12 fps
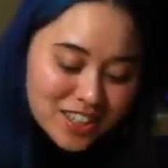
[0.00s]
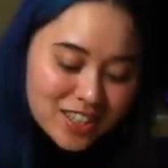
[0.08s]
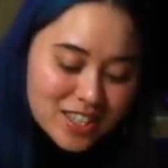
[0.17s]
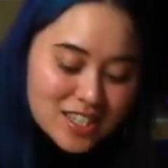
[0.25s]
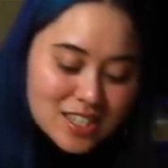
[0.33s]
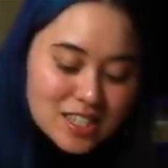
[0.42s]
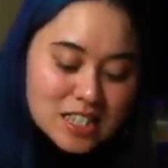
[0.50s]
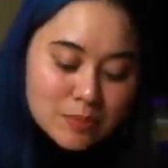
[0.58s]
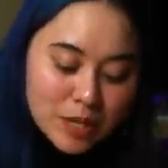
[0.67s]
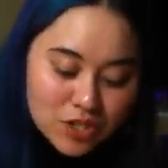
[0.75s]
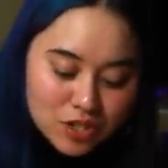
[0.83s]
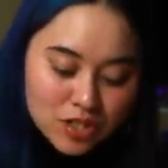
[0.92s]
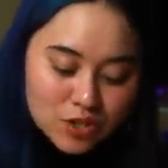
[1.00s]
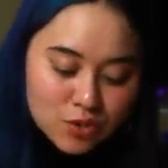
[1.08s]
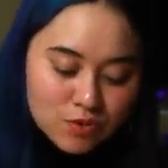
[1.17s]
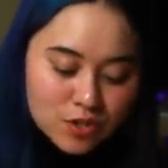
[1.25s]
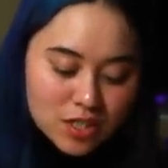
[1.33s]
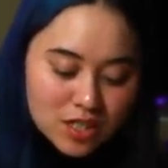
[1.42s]
This is especially true
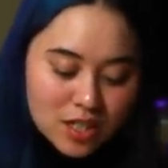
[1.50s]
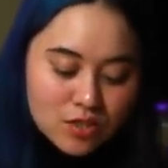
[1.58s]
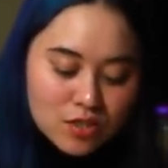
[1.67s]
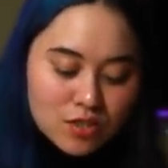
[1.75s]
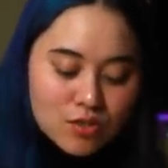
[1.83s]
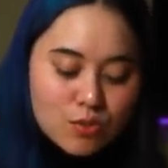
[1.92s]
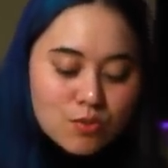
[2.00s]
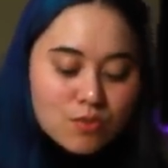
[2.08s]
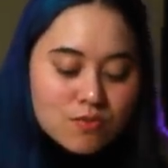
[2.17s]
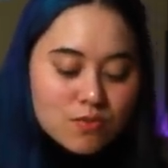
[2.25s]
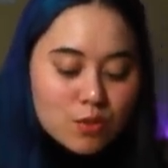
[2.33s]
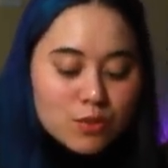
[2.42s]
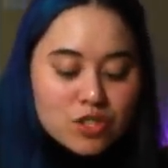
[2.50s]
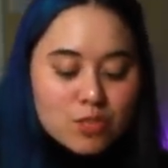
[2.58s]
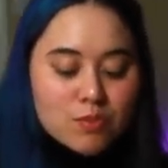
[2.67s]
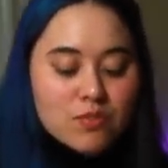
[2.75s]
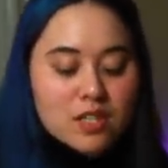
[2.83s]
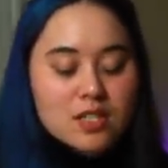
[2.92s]
for teenagers whose viewership
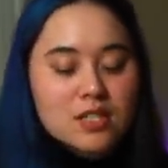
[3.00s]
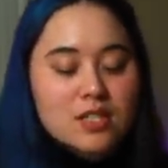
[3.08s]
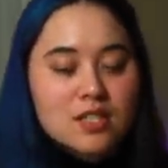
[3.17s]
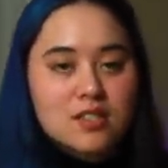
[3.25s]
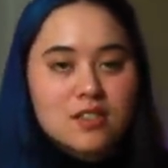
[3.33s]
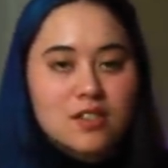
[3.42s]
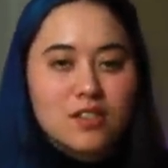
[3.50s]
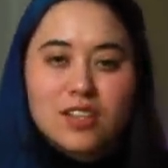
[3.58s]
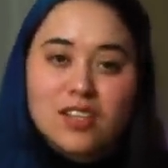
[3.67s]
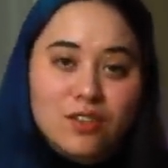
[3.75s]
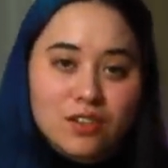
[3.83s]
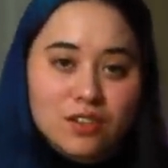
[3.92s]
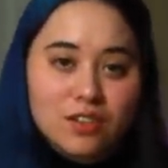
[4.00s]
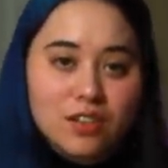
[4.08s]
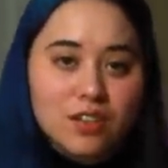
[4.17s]
of this is illegal.